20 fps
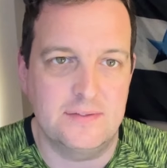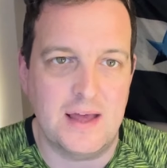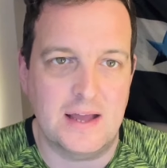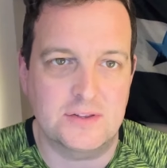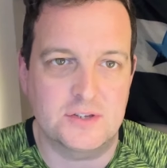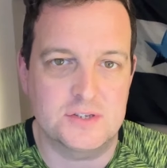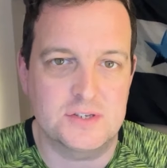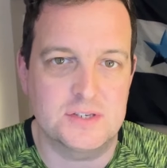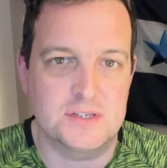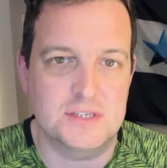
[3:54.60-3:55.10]
That
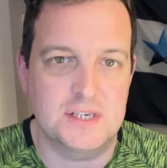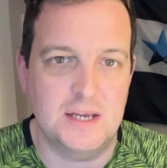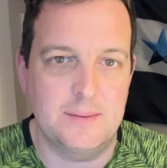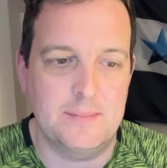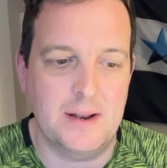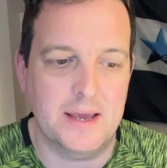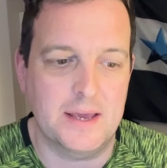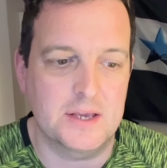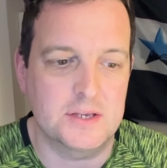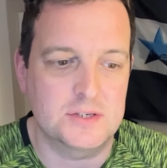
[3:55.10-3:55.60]
doesn't seem
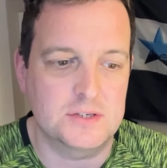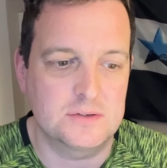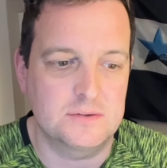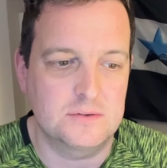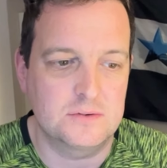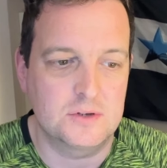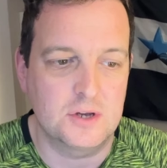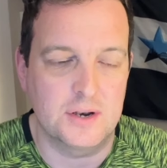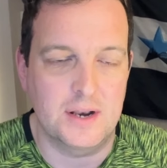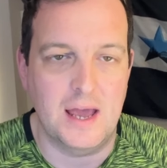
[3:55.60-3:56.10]
like it's
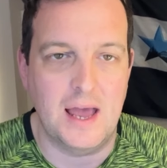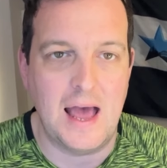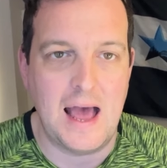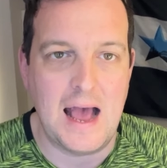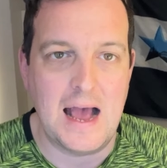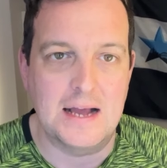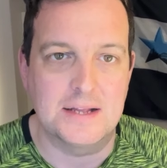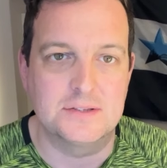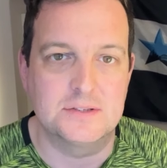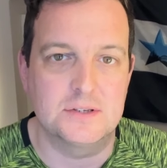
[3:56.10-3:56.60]
going to
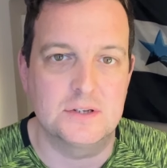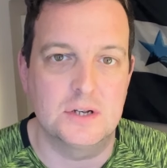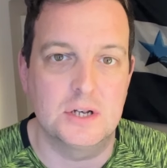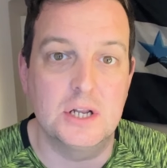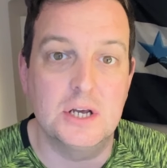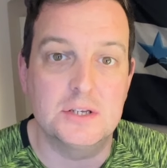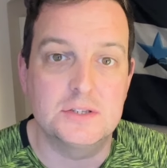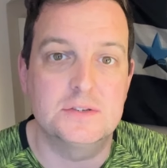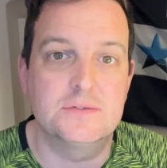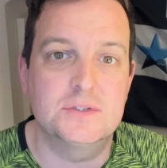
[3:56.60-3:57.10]
add
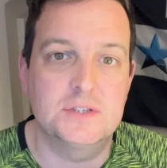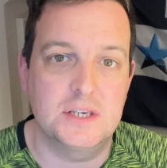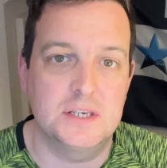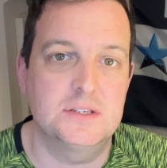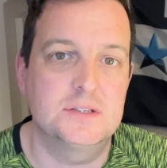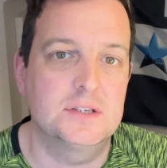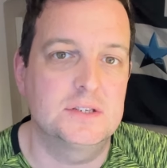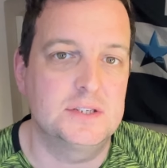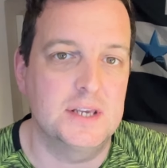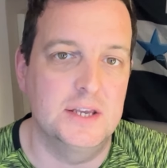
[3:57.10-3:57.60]
loads of
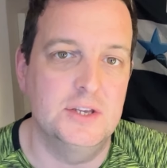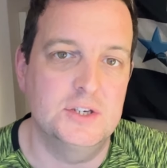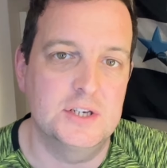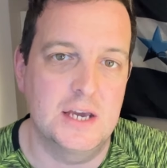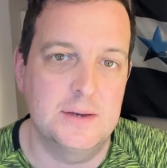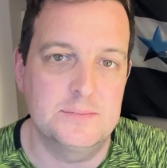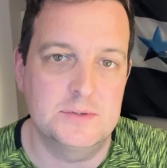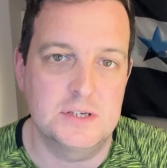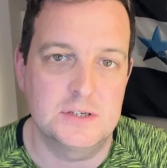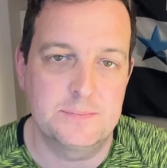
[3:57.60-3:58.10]
seats to St
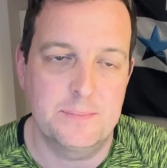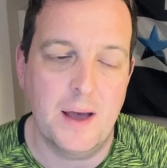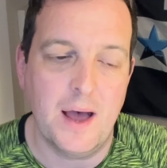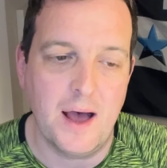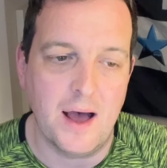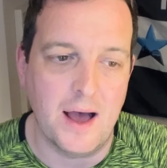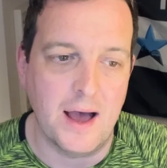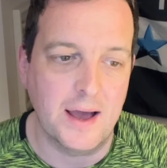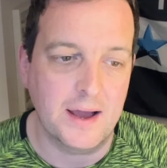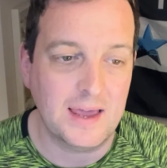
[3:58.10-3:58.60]
James's
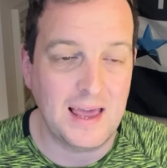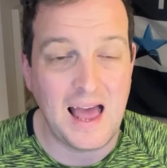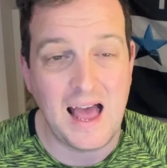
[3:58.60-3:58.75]
Park.